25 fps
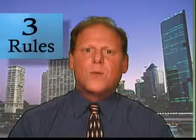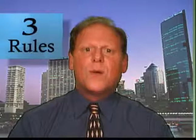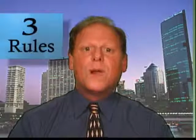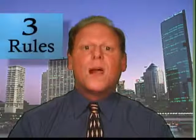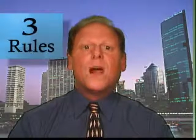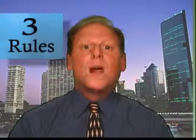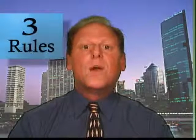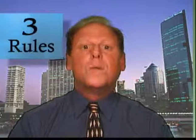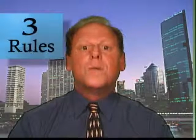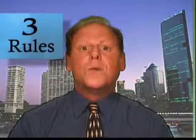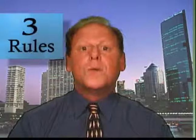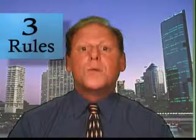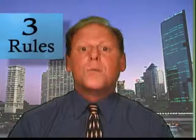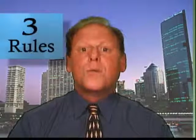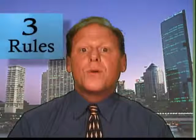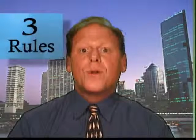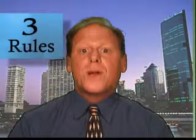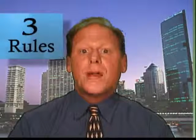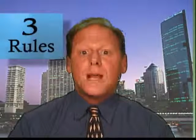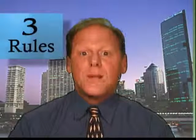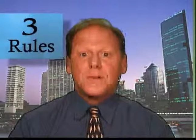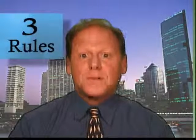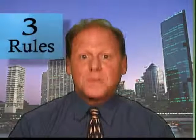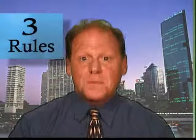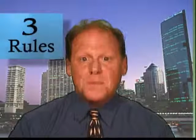that will help you
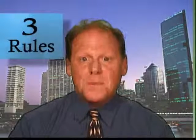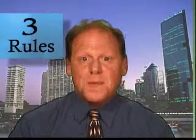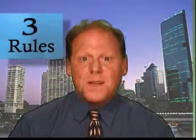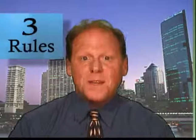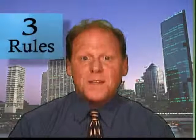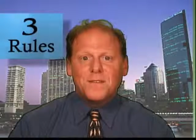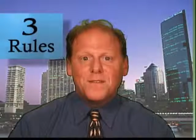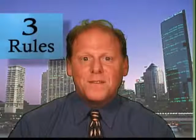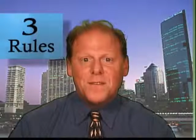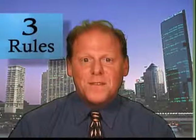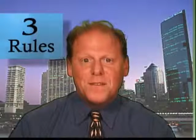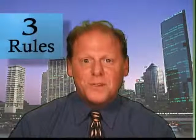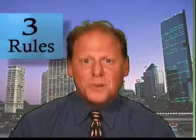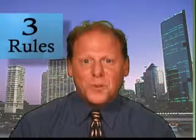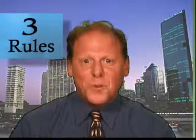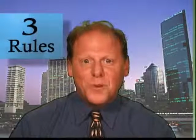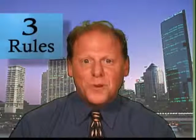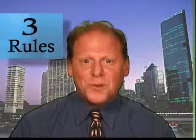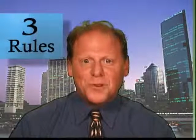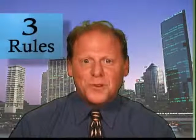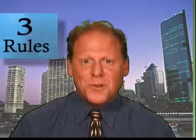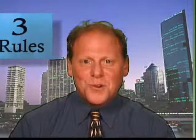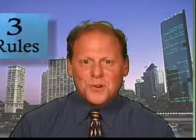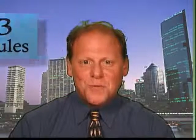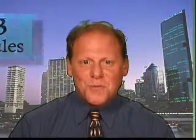pronounce many of these
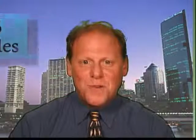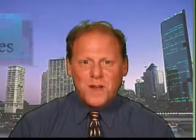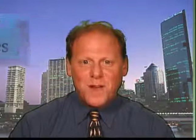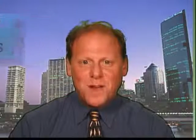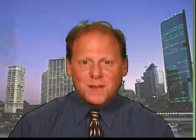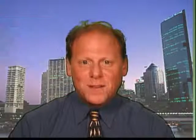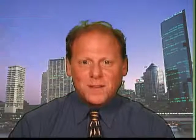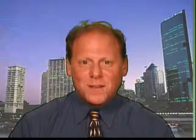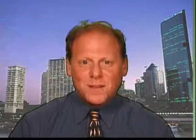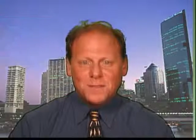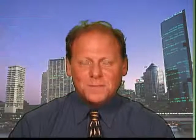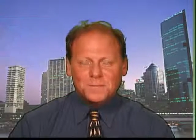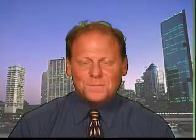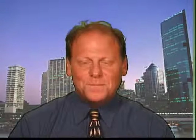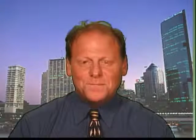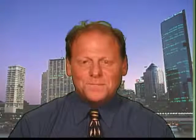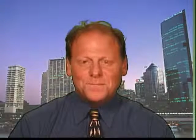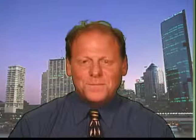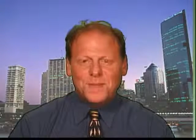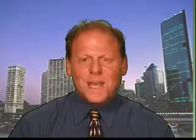words correctly.